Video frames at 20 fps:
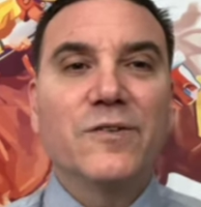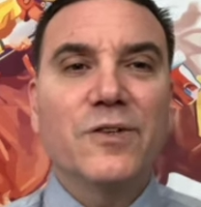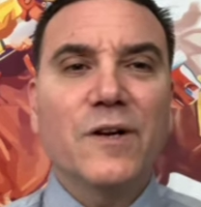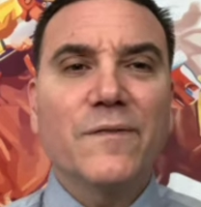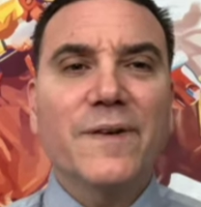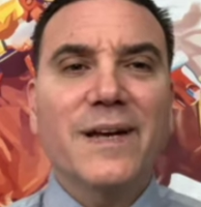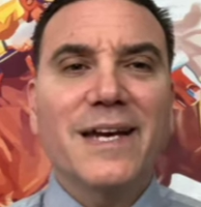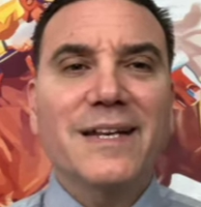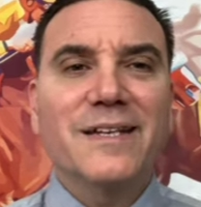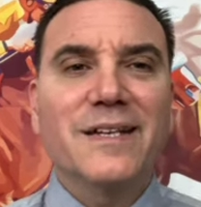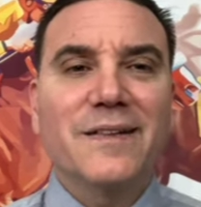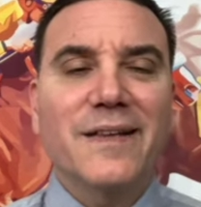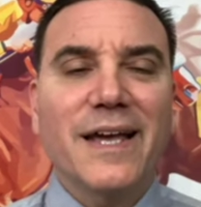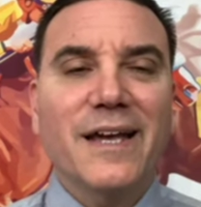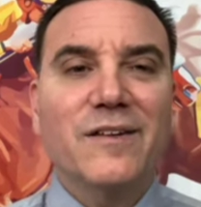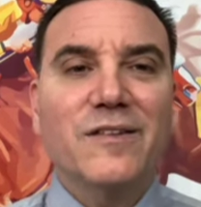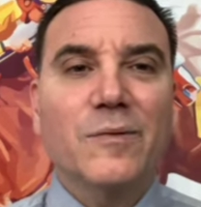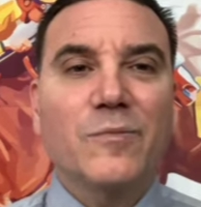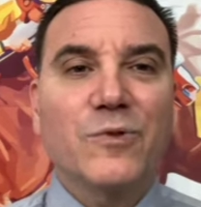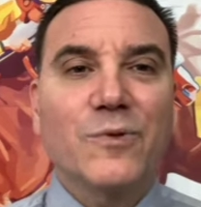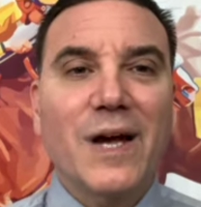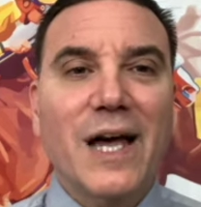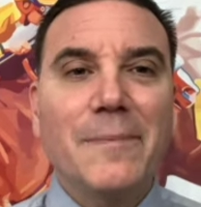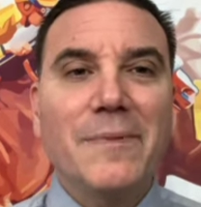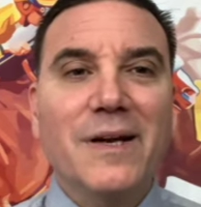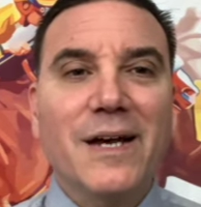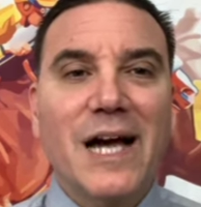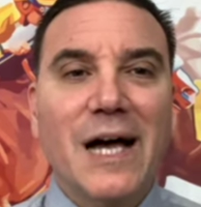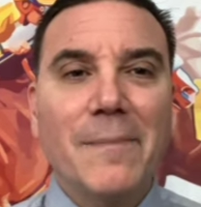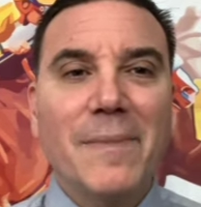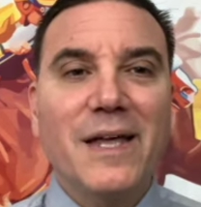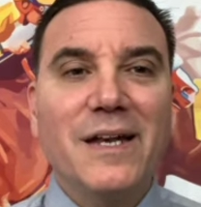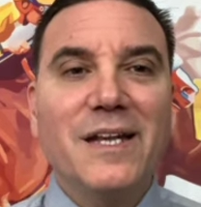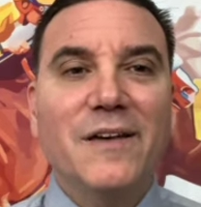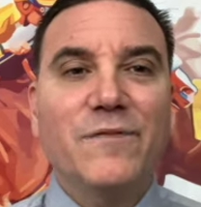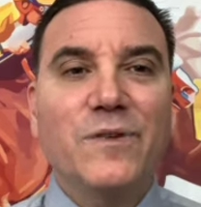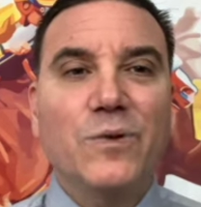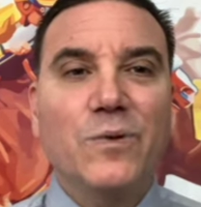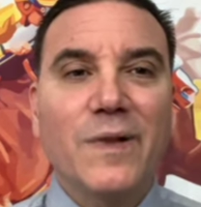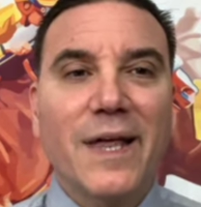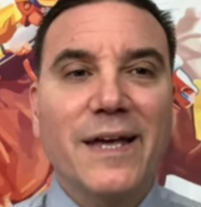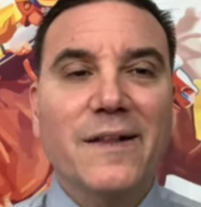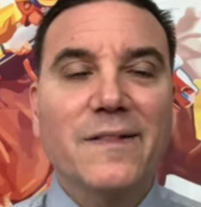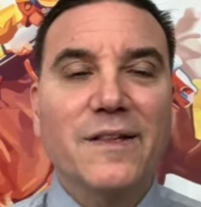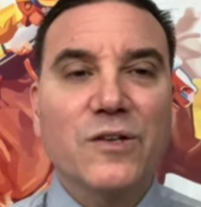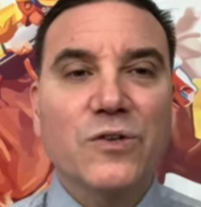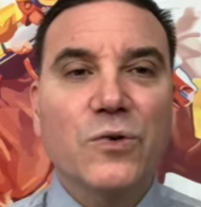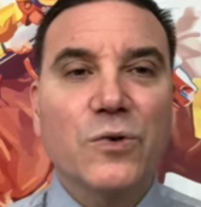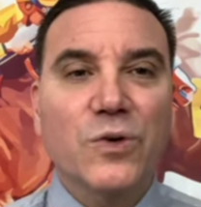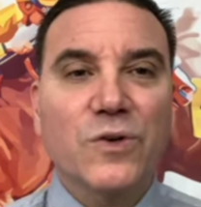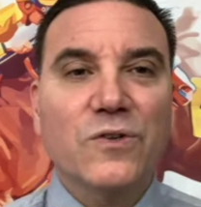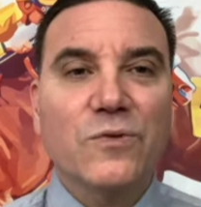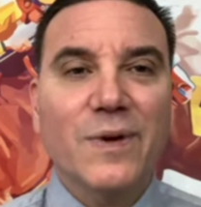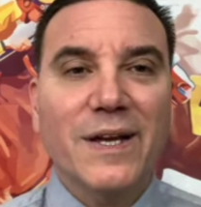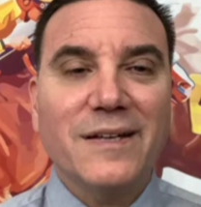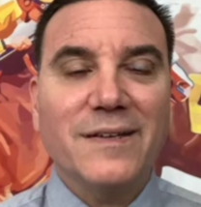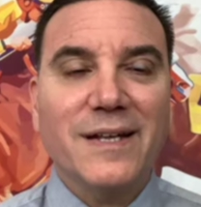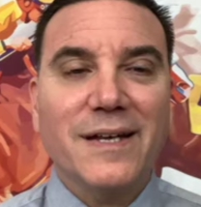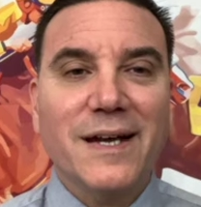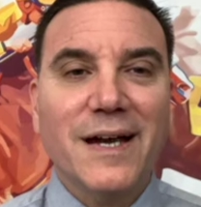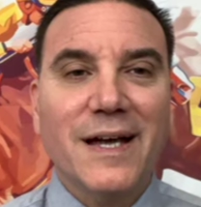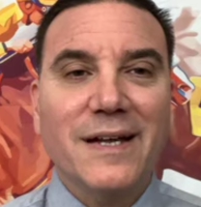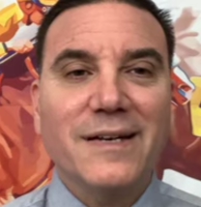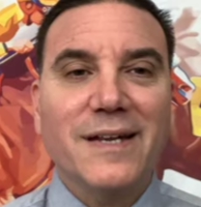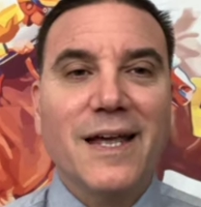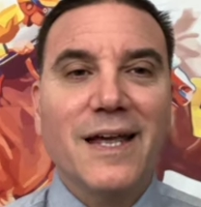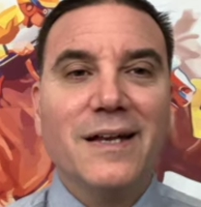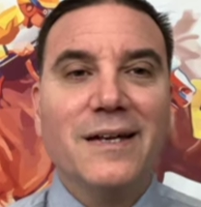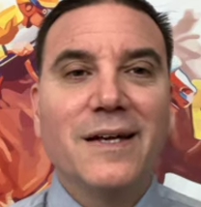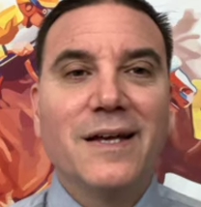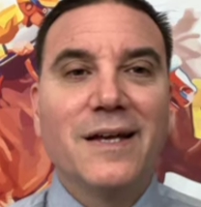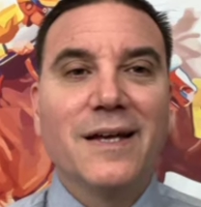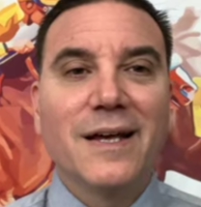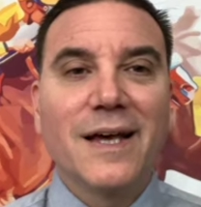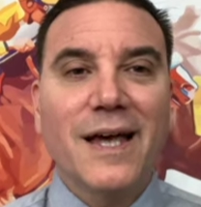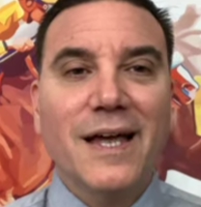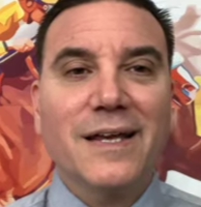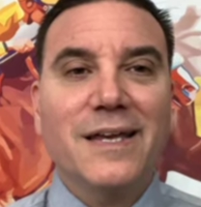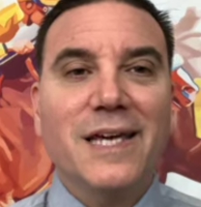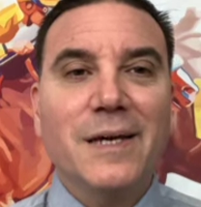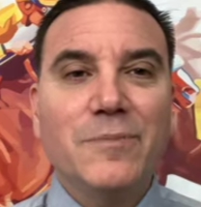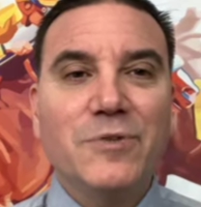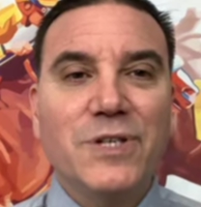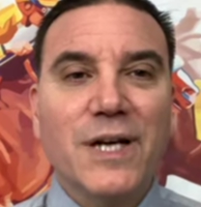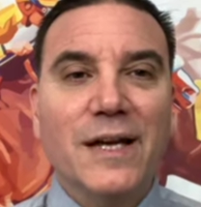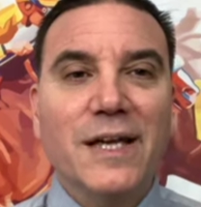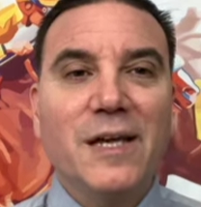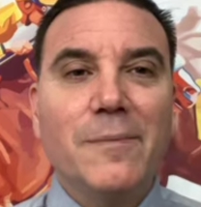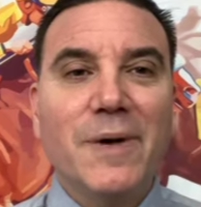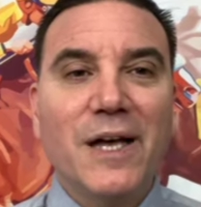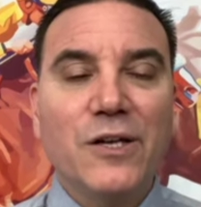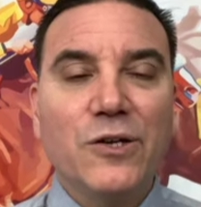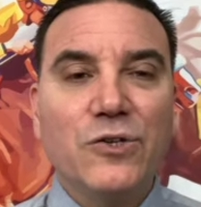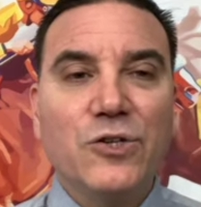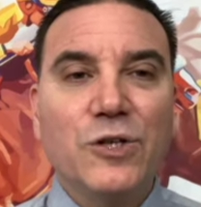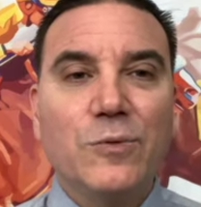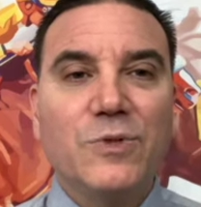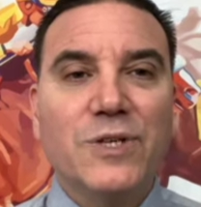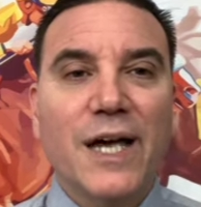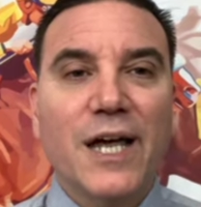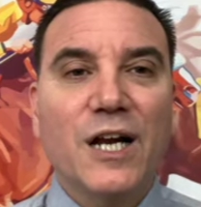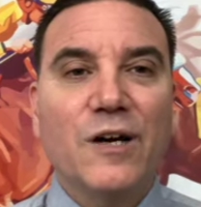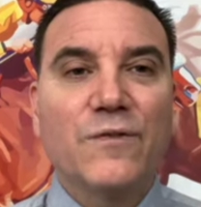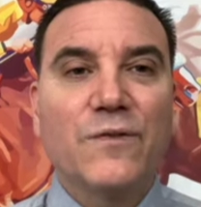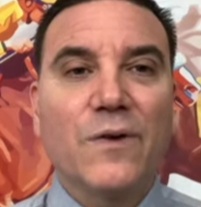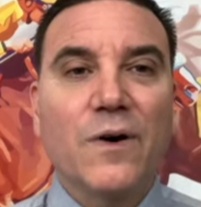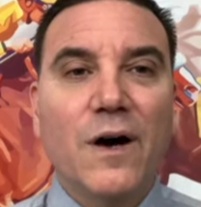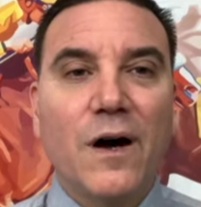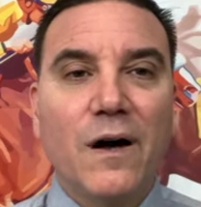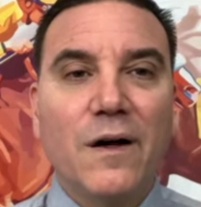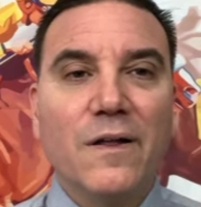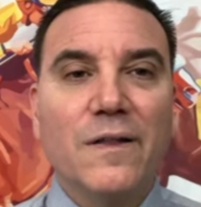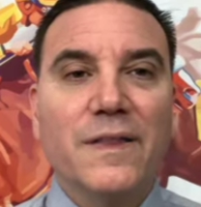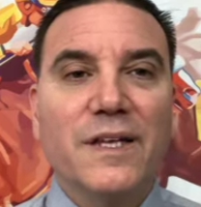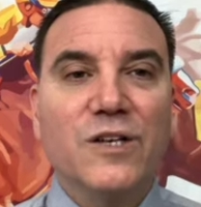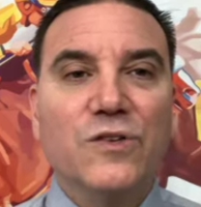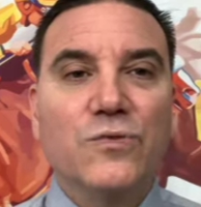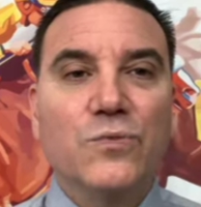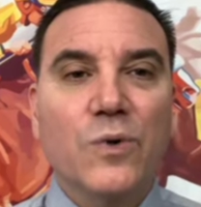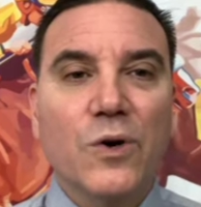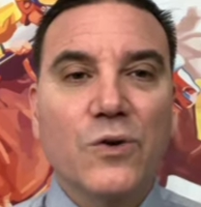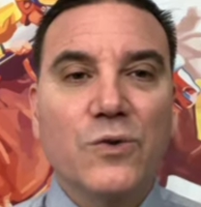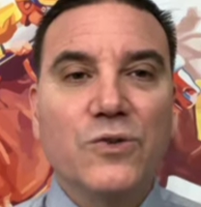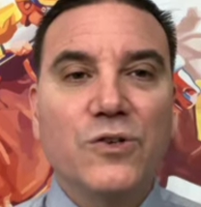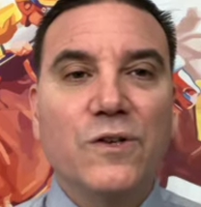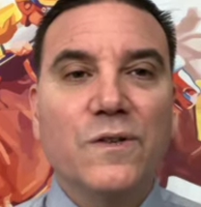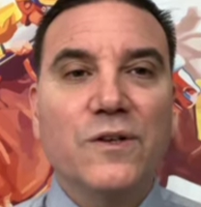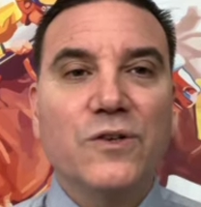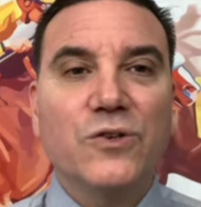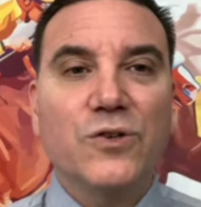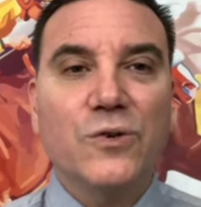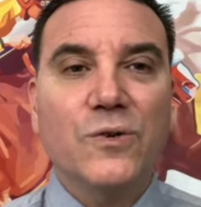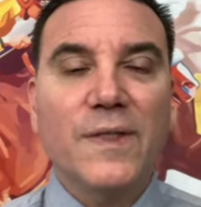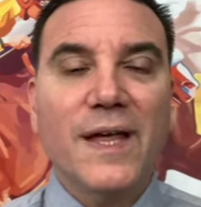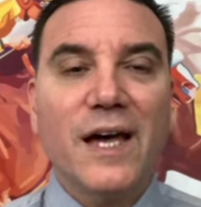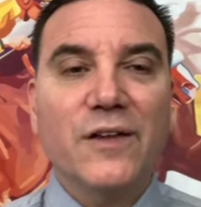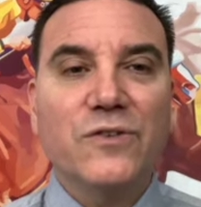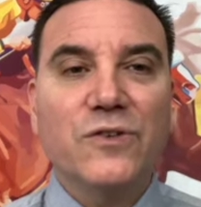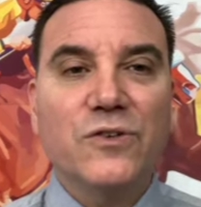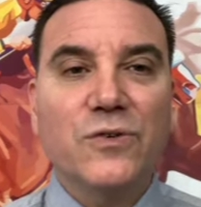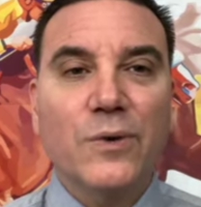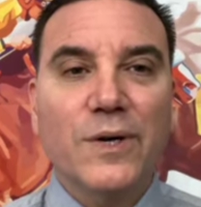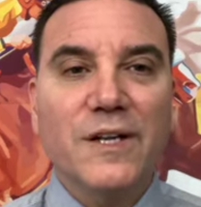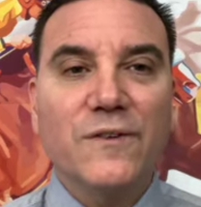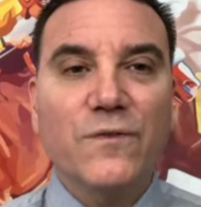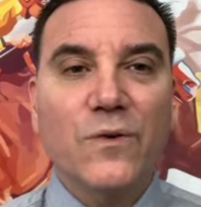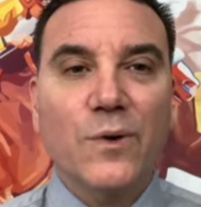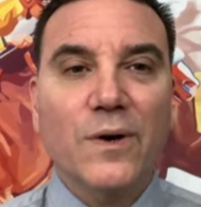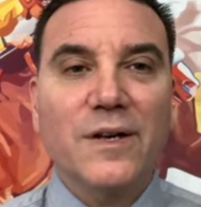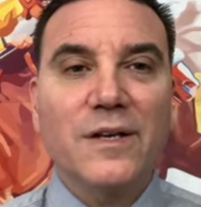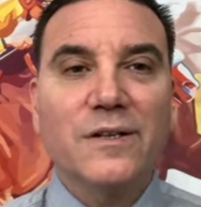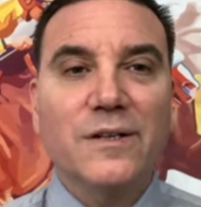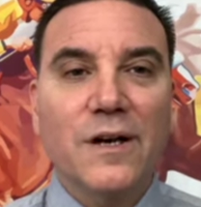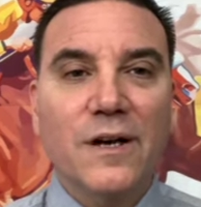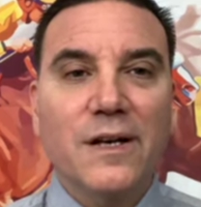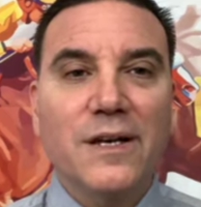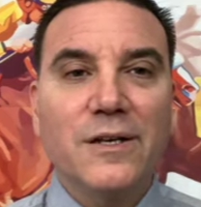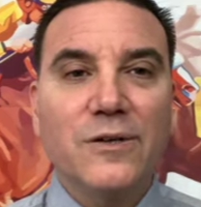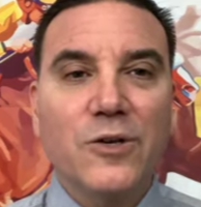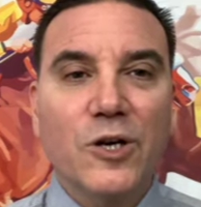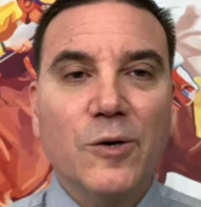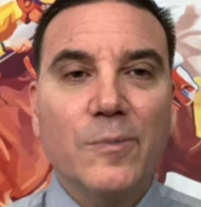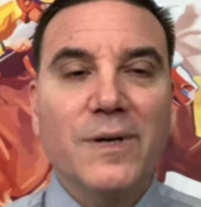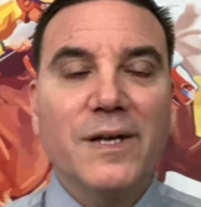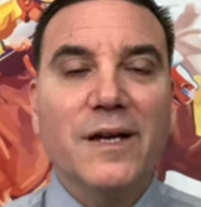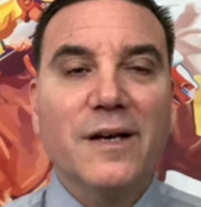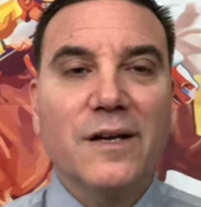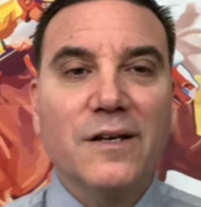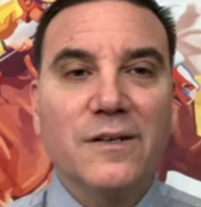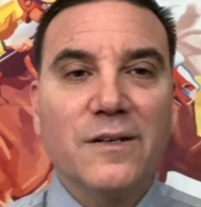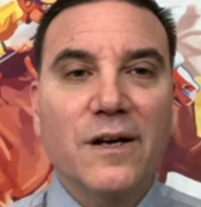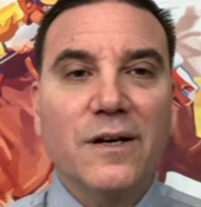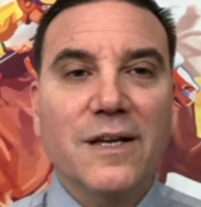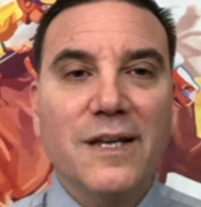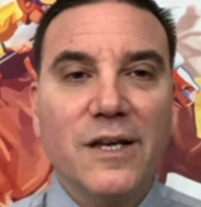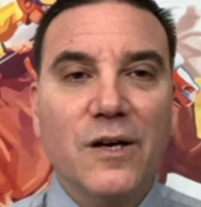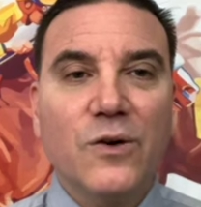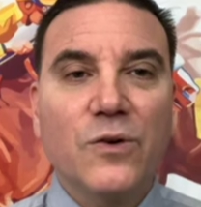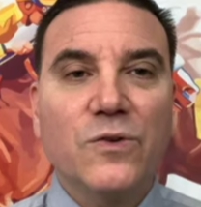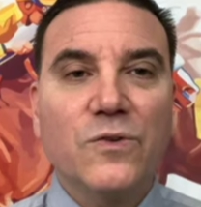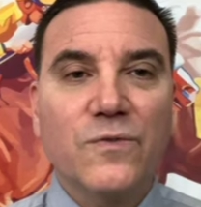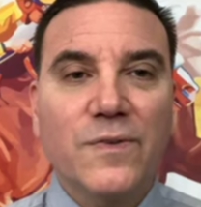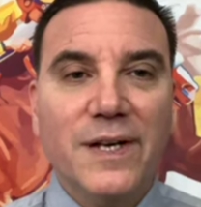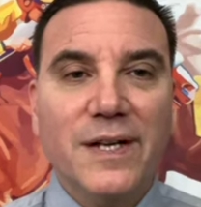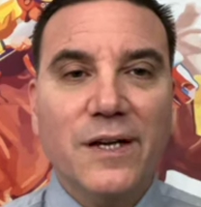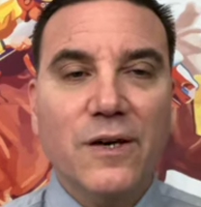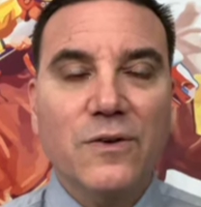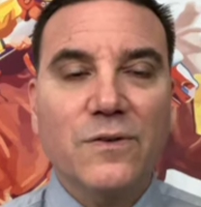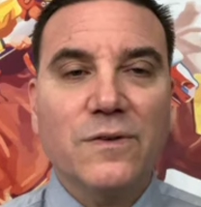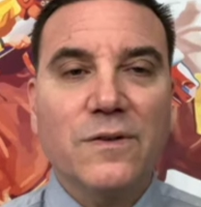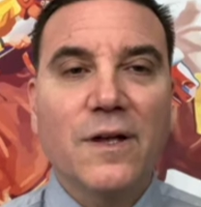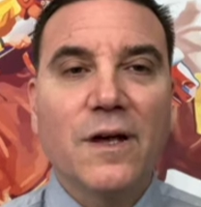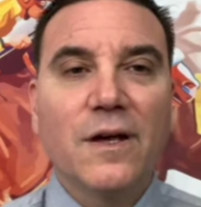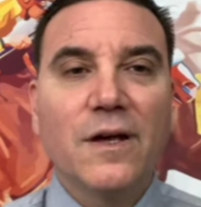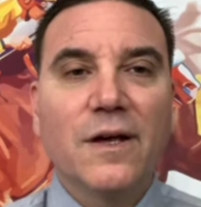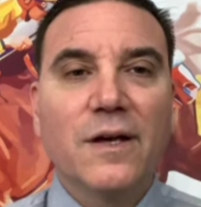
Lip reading: Don't forget to like, subscribe, and comment if you like this horse racing content. And keep checking my YouTube channel for all of these Road to the 2024 Kentucky Derby and Kentucky Oaks videos.